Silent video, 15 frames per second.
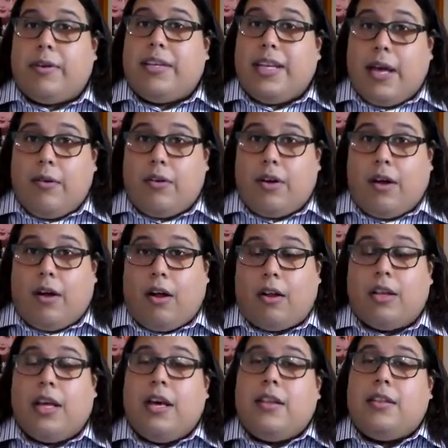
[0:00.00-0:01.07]
we now
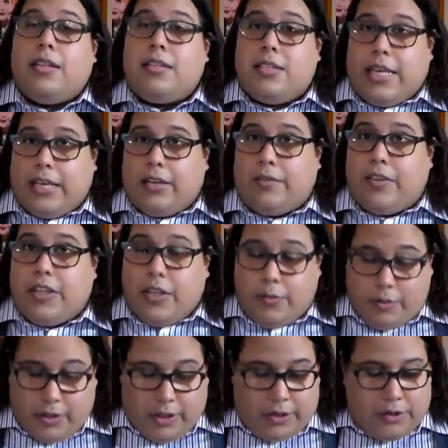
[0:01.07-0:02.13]
call the State of the
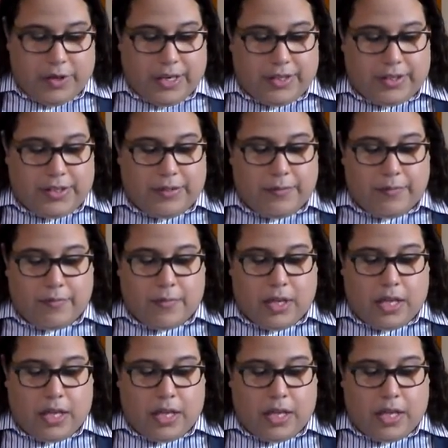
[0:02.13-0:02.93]
Union Address.